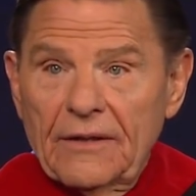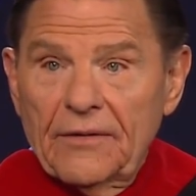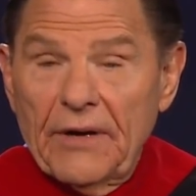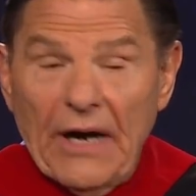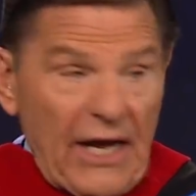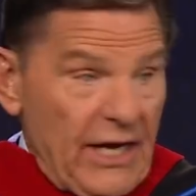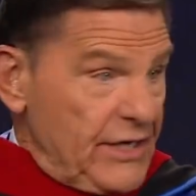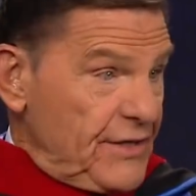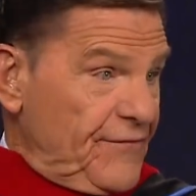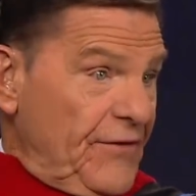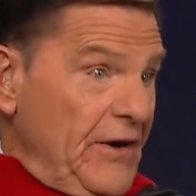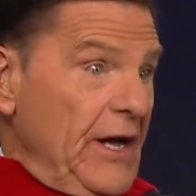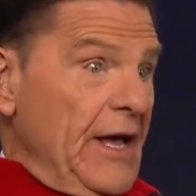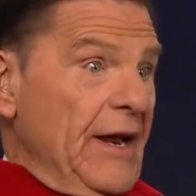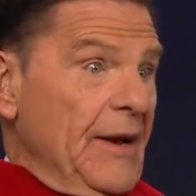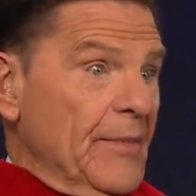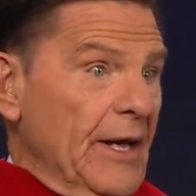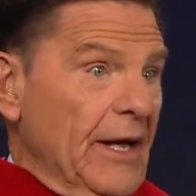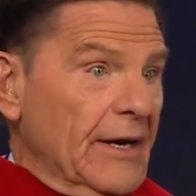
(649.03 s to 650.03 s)
And I just
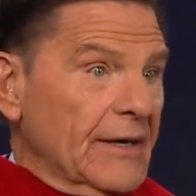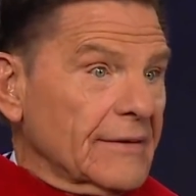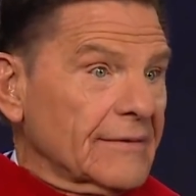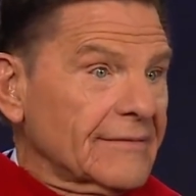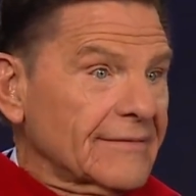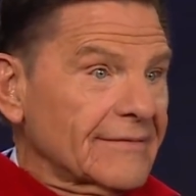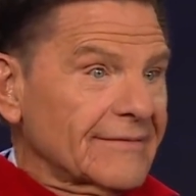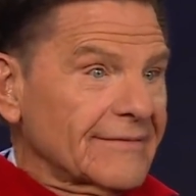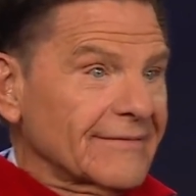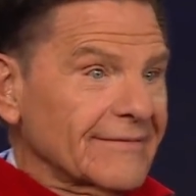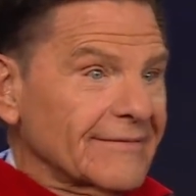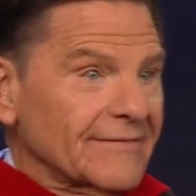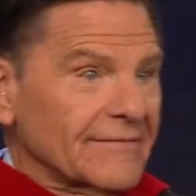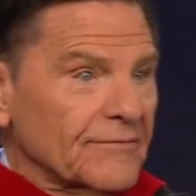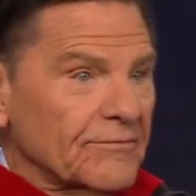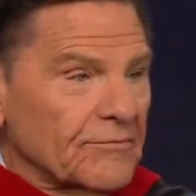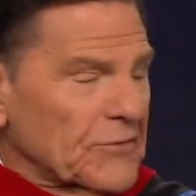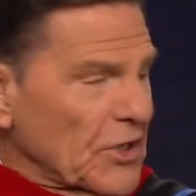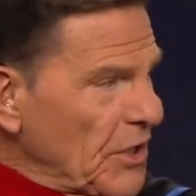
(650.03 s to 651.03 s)
forgot about
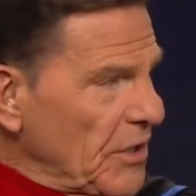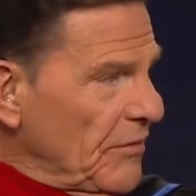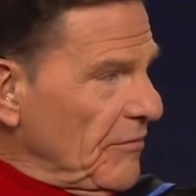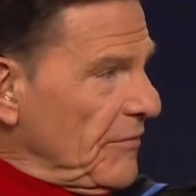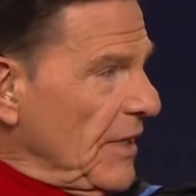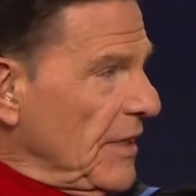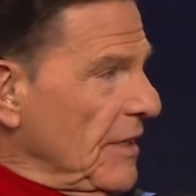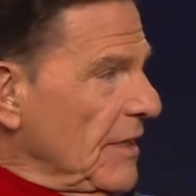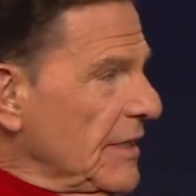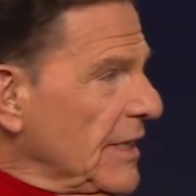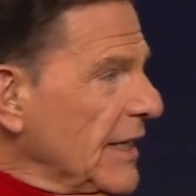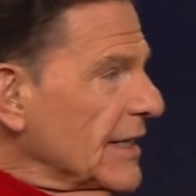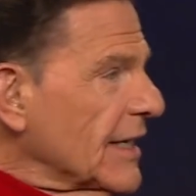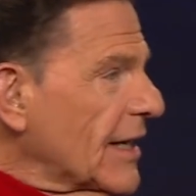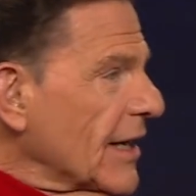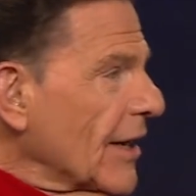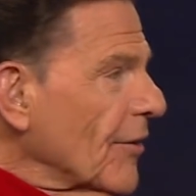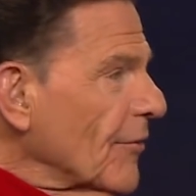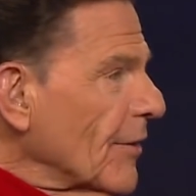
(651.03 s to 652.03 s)
it. Didn't
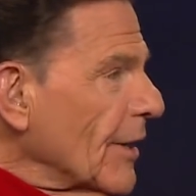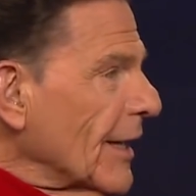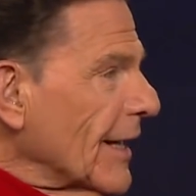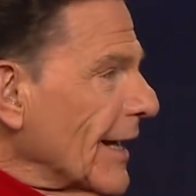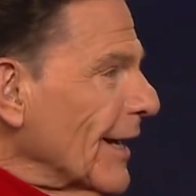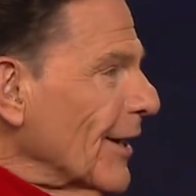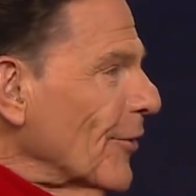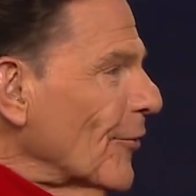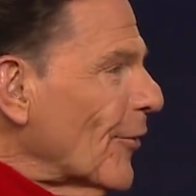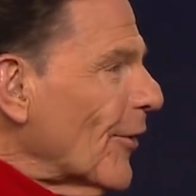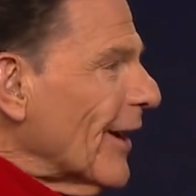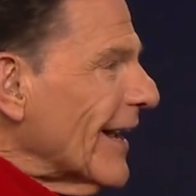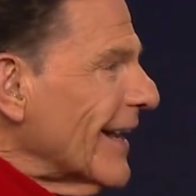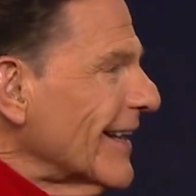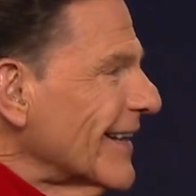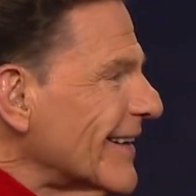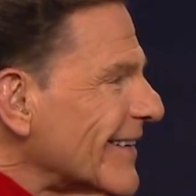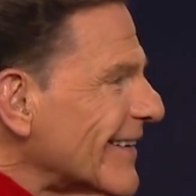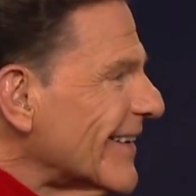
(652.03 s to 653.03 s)
care really
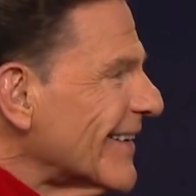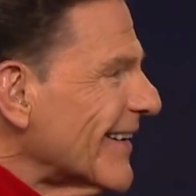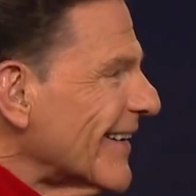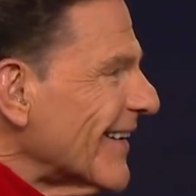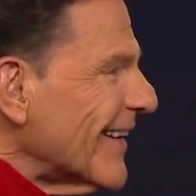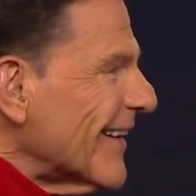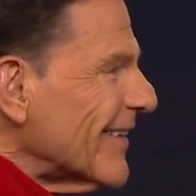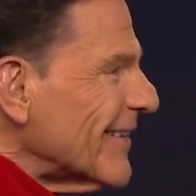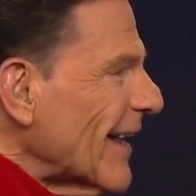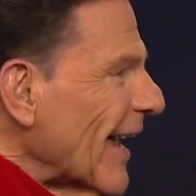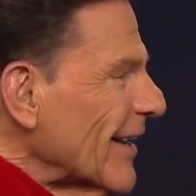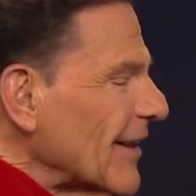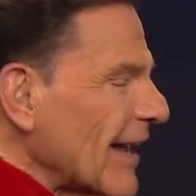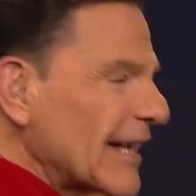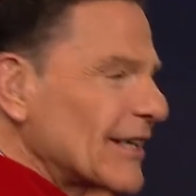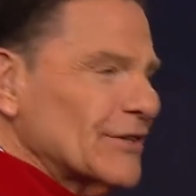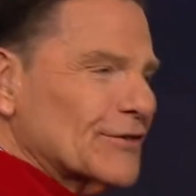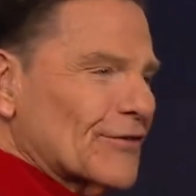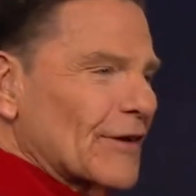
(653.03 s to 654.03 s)
anyway.
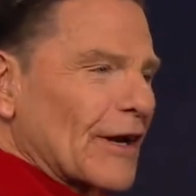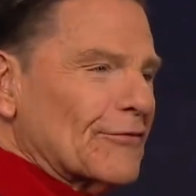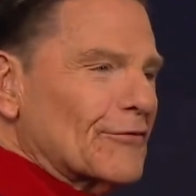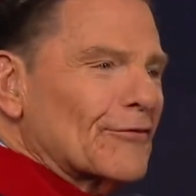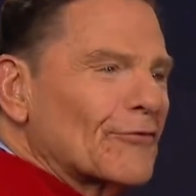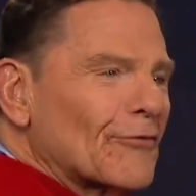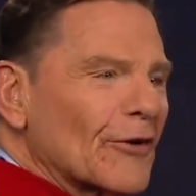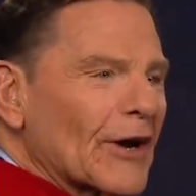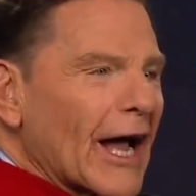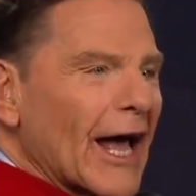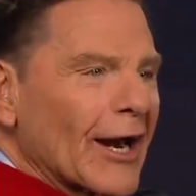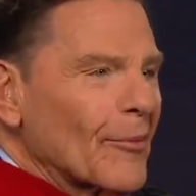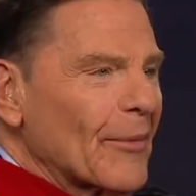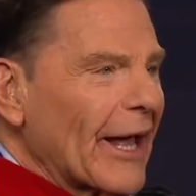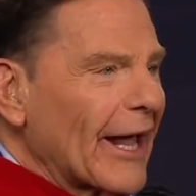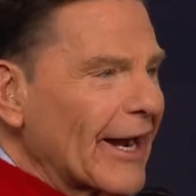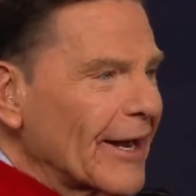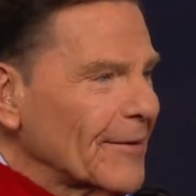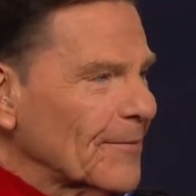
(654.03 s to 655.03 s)
I just forgot
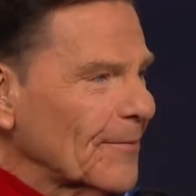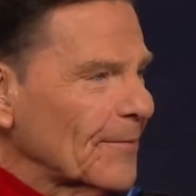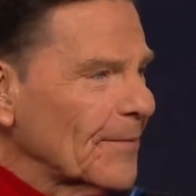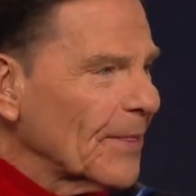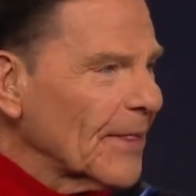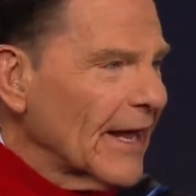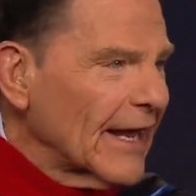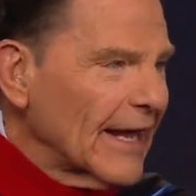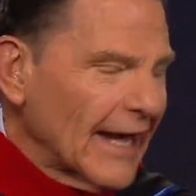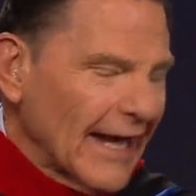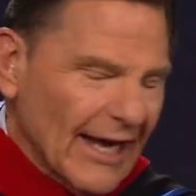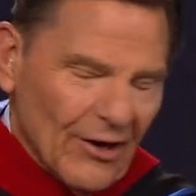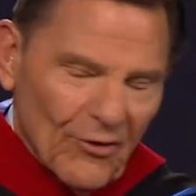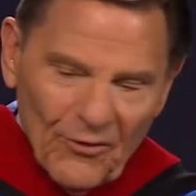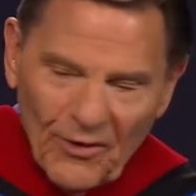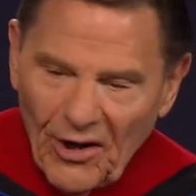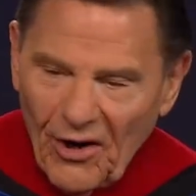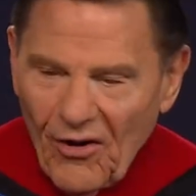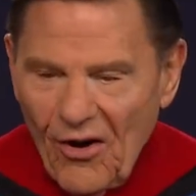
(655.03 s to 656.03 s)
about it. And I
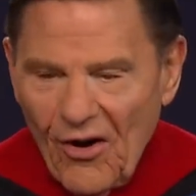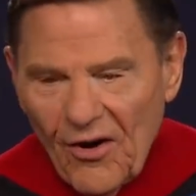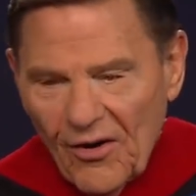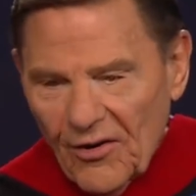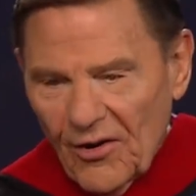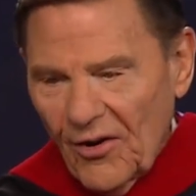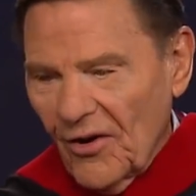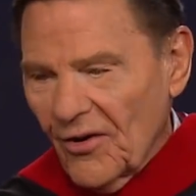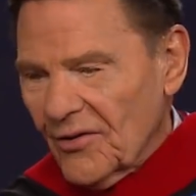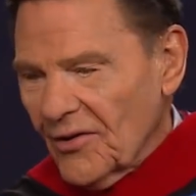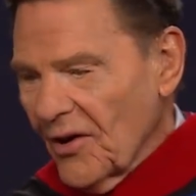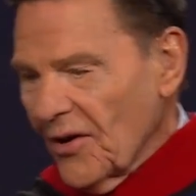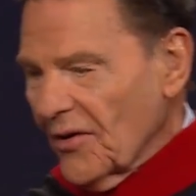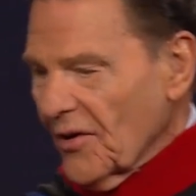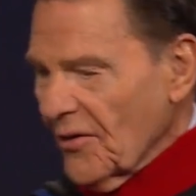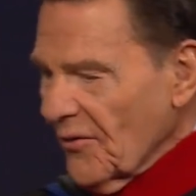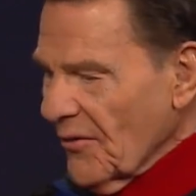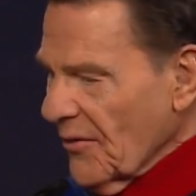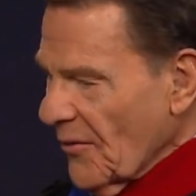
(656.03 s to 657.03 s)
went along, long
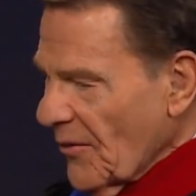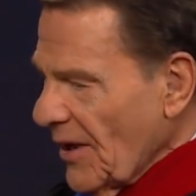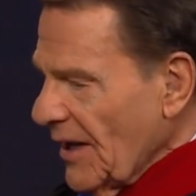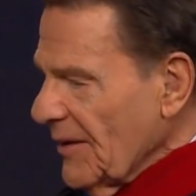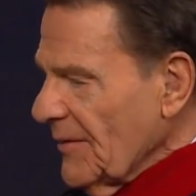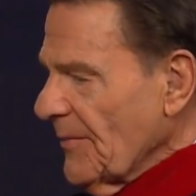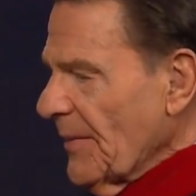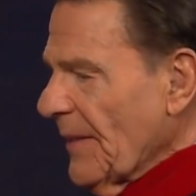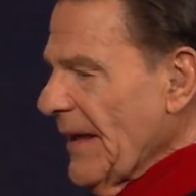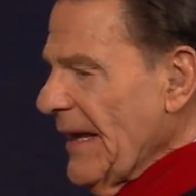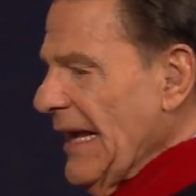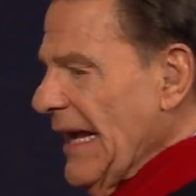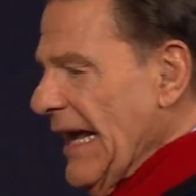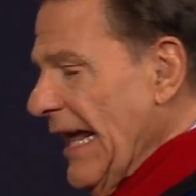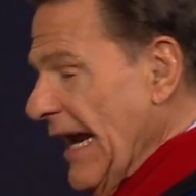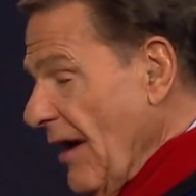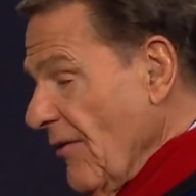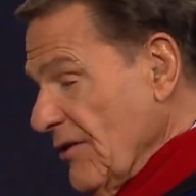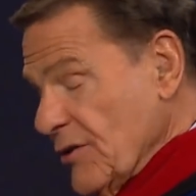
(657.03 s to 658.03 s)
while.
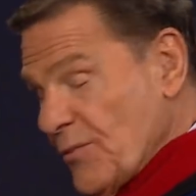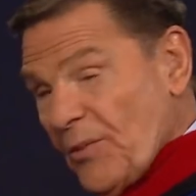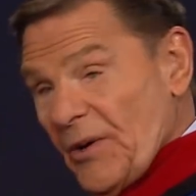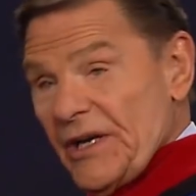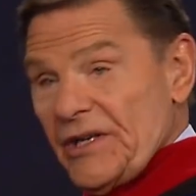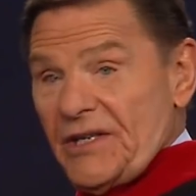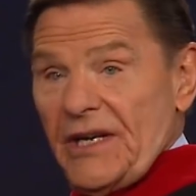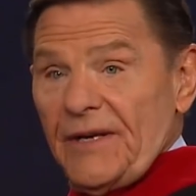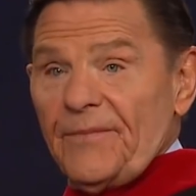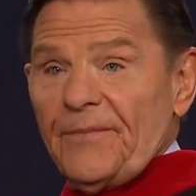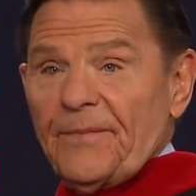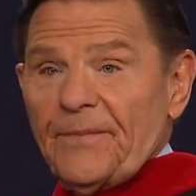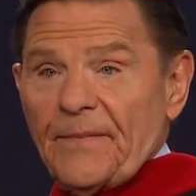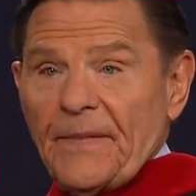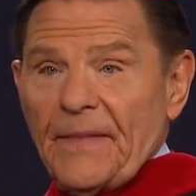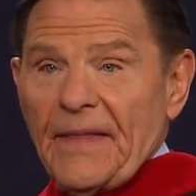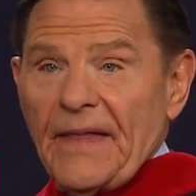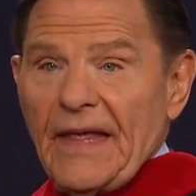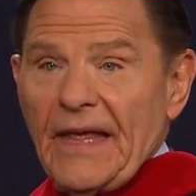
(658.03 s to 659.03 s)
And I was preaching,
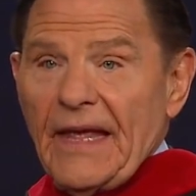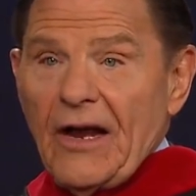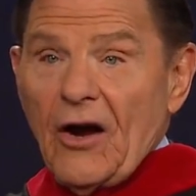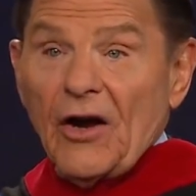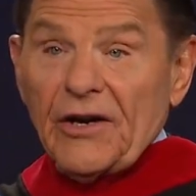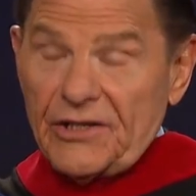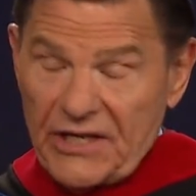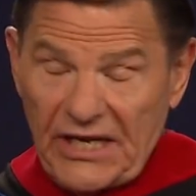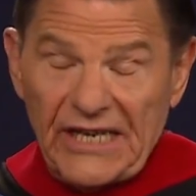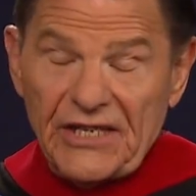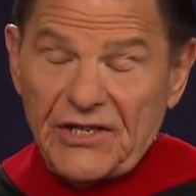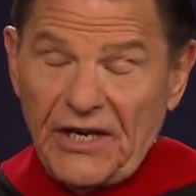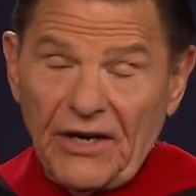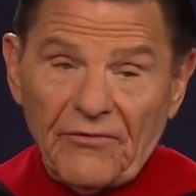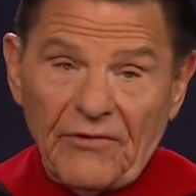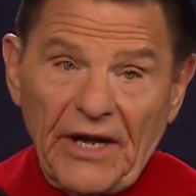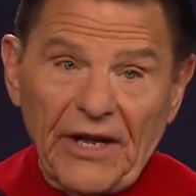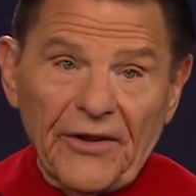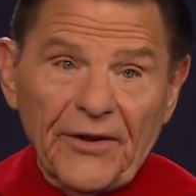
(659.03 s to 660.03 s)
or
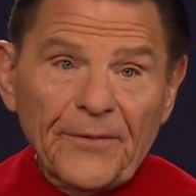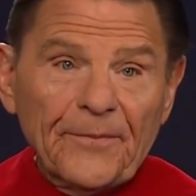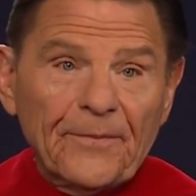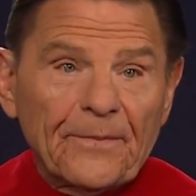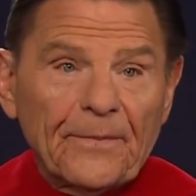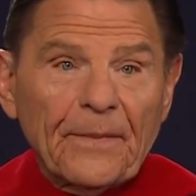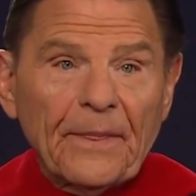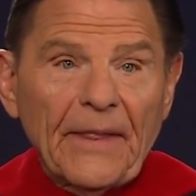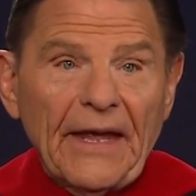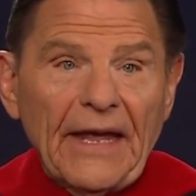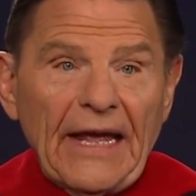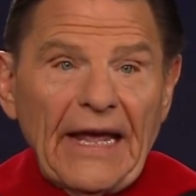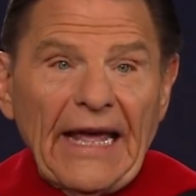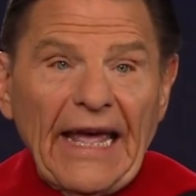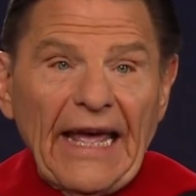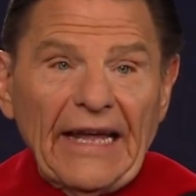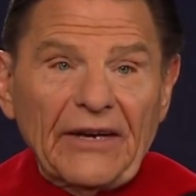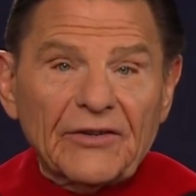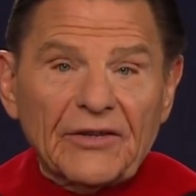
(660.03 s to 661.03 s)
teaching rather,
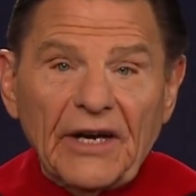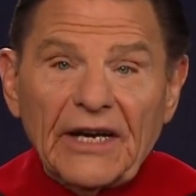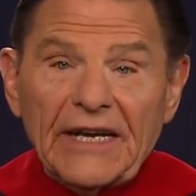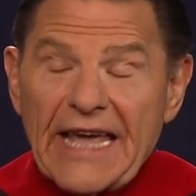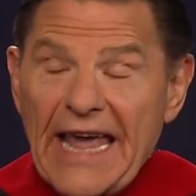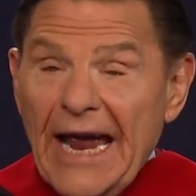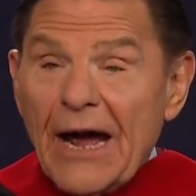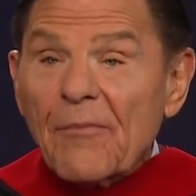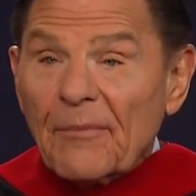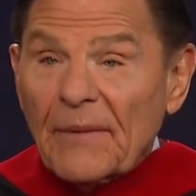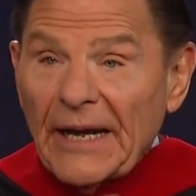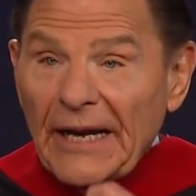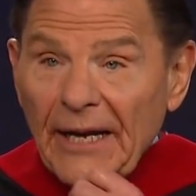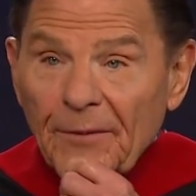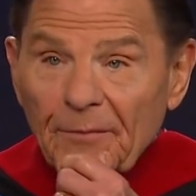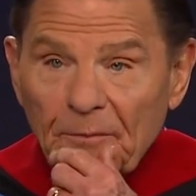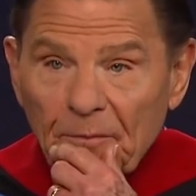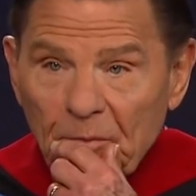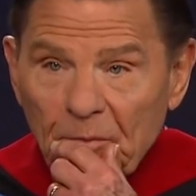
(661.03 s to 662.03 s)
at a camp meeting,